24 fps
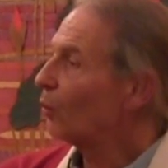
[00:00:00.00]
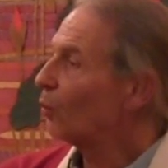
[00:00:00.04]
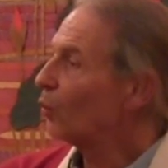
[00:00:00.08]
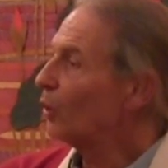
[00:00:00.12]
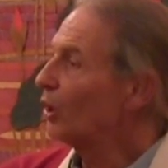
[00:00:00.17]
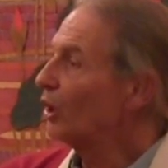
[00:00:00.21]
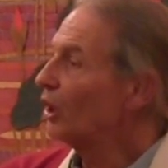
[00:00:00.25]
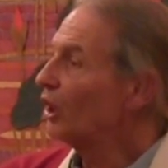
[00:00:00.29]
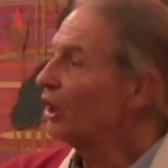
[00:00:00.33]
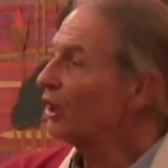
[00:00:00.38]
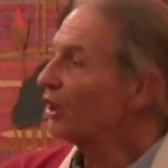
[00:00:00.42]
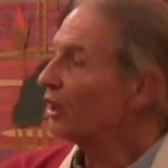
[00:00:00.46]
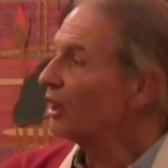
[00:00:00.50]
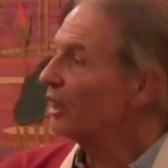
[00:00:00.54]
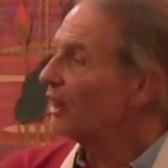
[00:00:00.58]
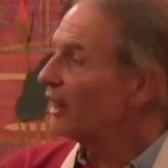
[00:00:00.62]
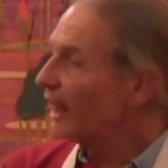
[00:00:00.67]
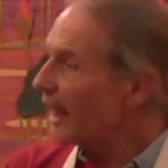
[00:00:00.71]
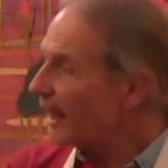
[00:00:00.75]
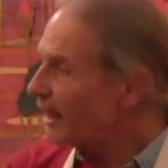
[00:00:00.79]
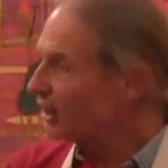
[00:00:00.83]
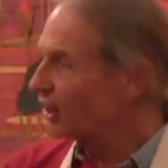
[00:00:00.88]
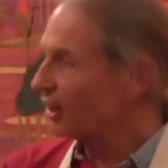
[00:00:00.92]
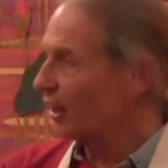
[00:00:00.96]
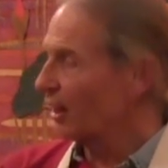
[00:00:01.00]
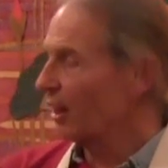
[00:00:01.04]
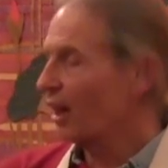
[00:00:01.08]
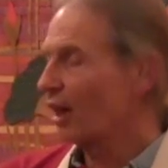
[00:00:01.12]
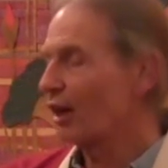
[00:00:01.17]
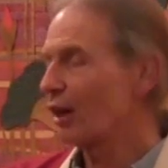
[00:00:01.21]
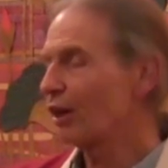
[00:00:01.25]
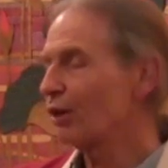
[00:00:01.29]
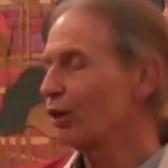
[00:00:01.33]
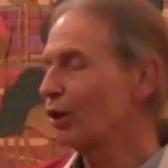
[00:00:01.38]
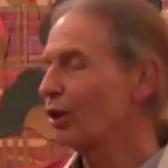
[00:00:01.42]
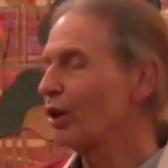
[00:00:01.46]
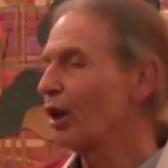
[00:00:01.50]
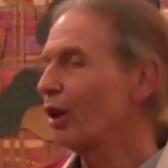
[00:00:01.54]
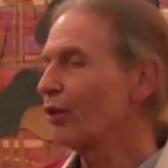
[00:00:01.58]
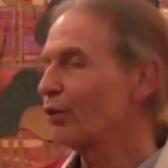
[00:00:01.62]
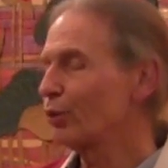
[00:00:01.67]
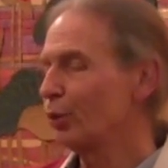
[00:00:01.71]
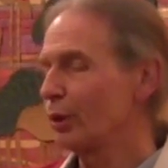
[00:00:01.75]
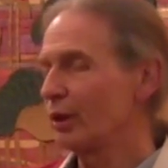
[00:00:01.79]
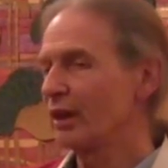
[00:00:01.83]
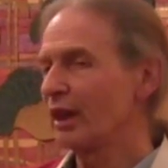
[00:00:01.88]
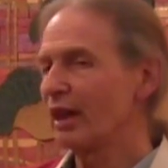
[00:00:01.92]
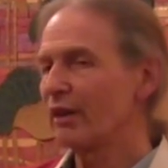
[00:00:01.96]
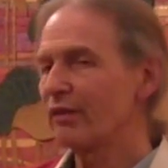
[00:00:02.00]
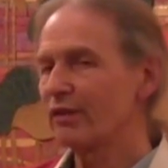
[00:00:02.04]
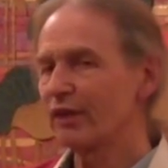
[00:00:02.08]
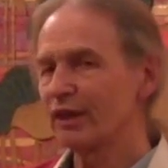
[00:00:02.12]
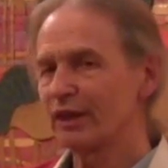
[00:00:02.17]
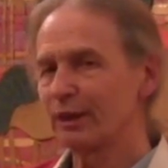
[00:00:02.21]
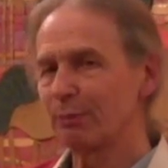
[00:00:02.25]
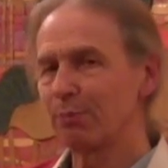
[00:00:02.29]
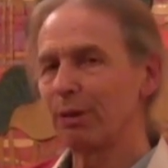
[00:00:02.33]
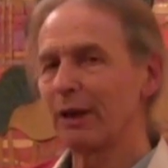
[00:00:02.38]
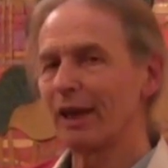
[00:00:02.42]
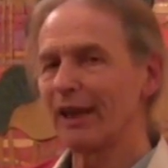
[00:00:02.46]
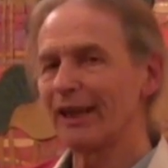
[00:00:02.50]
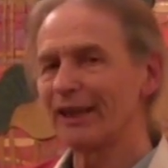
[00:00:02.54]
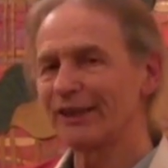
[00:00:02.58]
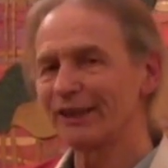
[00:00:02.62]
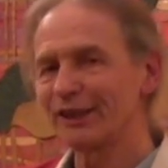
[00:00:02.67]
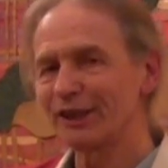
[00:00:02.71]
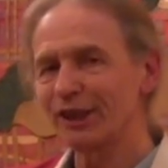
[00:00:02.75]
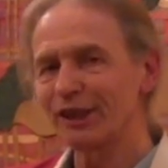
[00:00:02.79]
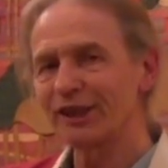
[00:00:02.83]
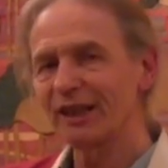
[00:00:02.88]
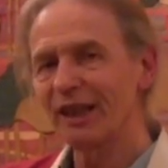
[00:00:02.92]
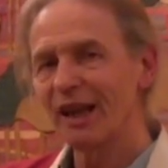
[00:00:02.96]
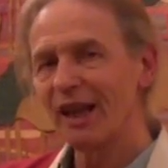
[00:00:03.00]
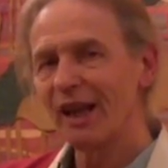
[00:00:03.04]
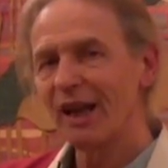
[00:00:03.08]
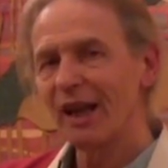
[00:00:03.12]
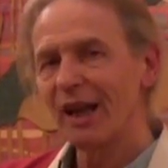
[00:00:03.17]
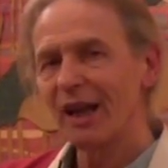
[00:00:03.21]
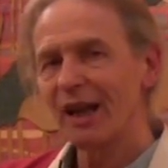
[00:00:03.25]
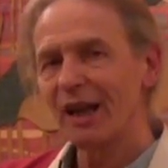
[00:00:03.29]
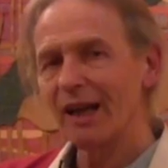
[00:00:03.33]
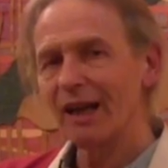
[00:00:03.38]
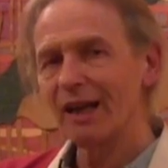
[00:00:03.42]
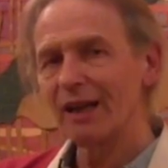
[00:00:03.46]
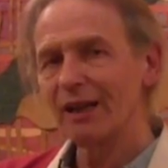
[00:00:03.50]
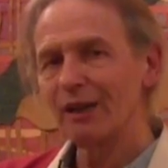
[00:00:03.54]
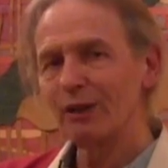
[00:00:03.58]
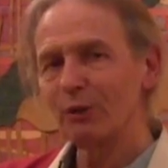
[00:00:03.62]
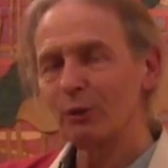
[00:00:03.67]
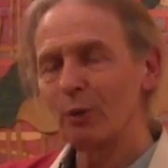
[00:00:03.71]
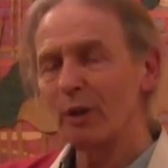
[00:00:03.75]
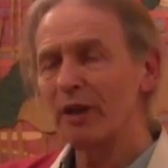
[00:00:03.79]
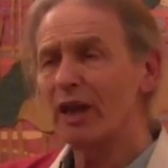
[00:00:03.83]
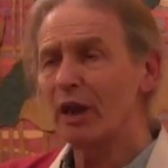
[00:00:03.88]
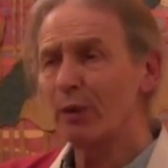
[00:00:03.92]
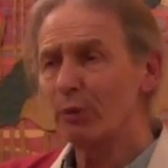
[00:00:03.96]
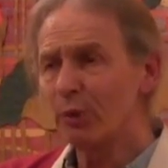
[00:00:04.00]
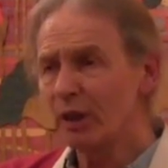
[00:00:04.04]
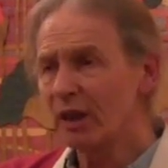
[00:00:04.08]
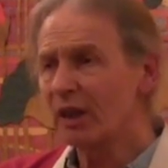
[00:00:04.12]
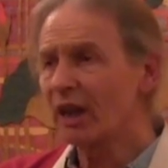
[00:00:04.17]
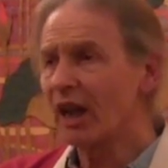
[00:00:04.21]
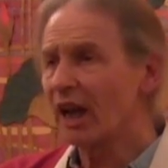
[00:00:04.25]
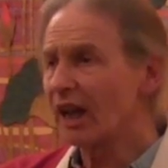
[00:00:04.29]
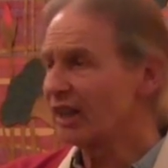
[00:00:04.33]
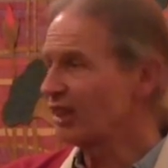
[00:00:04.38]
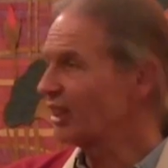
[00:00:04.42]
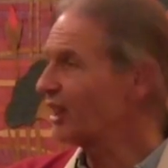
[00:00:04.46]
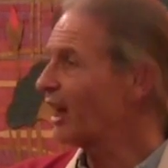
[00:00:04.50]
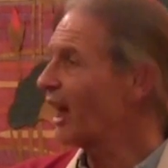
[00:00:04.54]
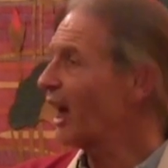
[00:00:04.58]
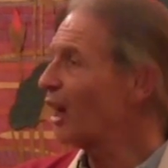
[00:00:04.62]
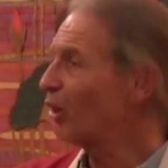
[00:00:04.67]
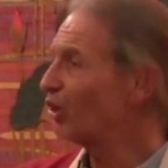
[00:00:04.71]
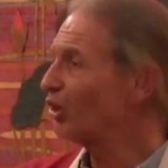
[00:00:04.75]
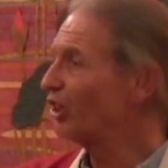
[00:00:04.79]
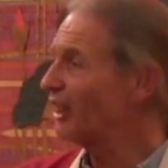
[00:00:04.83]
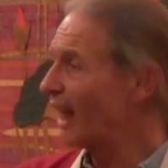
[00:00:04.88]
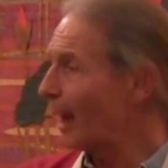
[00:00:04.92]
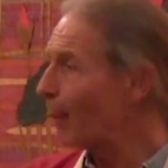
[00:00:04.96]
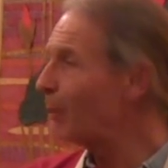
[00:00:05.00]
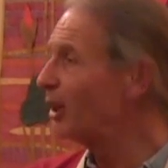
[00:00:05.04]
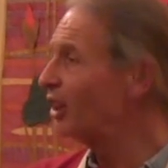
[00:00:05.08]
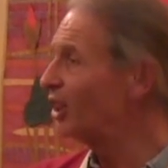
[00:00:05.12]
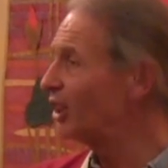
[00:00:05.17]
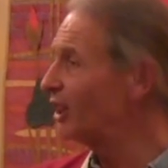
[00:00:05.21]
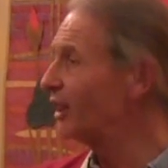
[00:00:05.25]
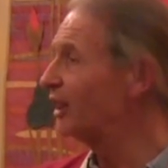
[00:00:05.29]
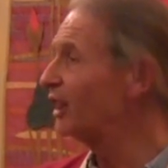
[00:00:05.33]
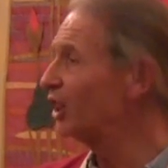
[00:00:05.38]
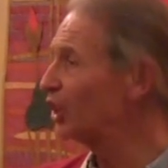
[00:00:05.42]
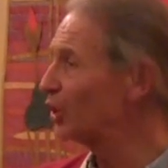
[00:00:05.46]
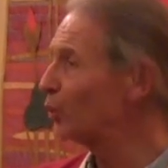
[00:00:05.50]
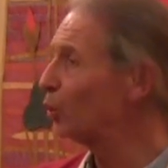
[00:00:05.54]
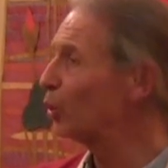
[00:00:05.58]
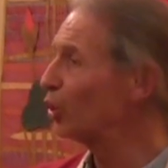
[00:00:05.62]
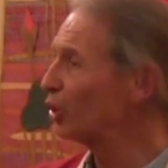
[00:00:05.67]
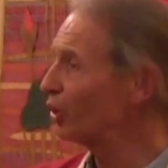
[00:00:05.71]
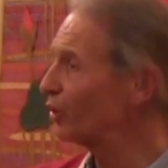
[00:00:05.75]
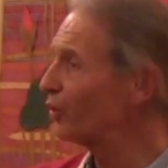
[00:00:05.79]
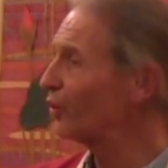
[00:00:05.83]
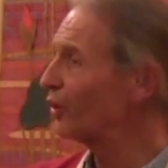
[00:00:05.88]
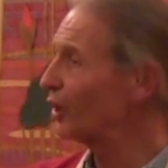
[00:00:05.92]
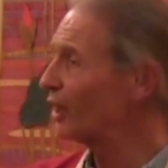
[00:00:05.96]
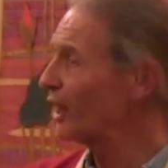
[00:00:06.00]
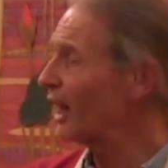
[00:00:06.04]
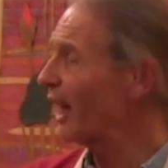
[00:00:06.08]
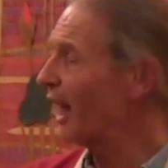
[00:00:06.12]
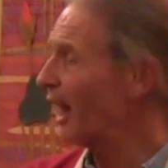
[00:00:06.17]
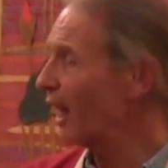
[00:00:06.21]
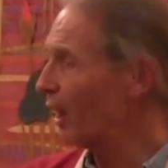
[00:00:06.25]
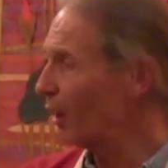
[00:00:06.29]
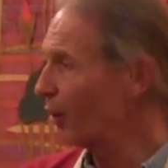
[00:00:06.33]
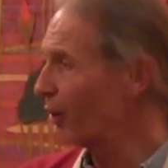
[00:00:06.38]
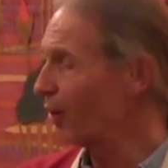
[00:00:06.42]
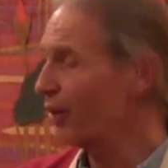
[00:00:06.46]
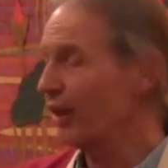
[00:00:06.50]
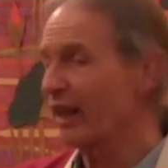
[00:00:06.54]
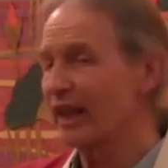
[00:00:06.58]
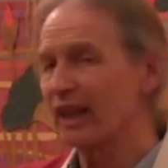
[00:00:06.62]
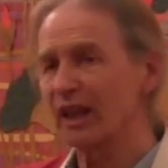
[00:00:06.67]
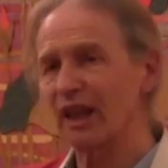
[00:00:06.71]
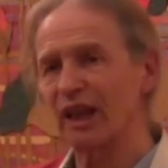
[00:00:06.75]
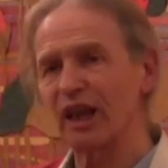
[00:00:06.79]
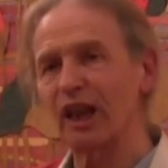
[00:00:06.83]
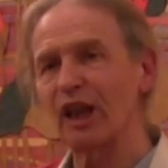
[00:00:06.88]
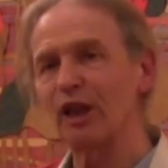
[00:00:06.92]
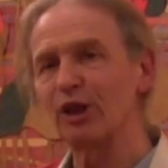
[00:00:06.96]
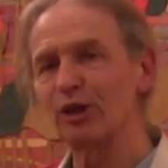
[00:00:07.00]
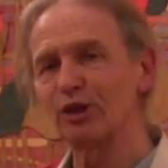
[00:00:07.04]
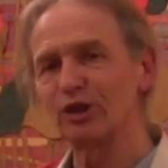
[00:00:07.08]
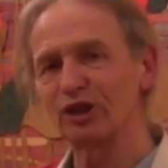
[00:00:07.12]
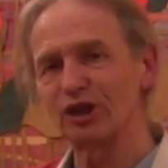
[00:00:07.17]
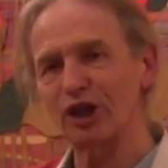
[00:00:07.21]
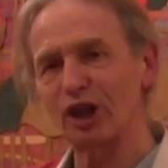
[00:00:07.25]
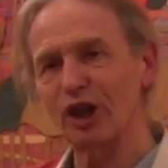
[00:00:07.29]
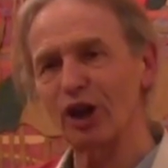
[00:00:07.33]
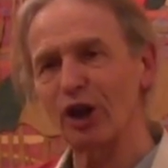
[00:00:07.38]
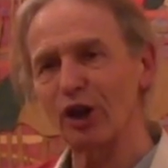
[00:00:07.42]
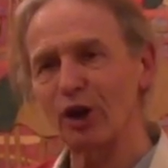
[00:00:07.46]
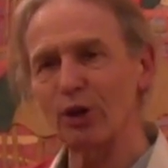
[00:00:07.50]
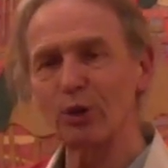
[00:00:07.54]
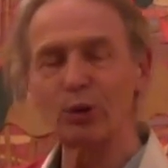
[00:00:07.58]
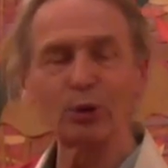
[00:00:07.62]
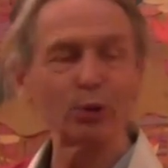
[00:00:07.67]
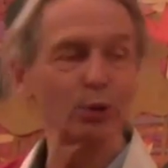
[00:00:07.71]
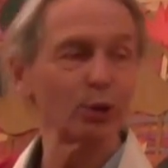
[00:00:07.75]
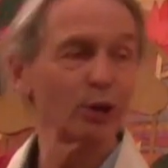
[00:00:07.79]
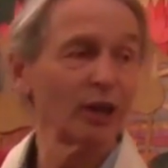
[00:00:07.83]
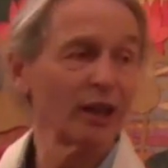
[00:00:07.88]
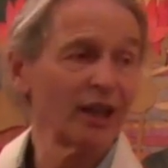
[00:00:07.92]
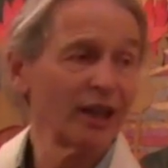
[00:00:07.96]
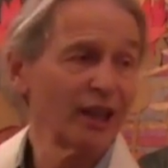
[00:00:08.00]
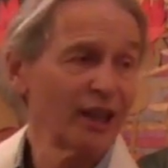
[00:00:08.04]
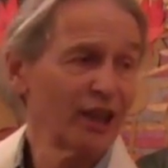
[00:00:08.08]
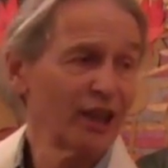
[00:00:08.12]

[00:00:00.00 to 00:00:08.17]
We learned later, long after we'd left this place, that when they realised how damaging this was for the health, they closed the whole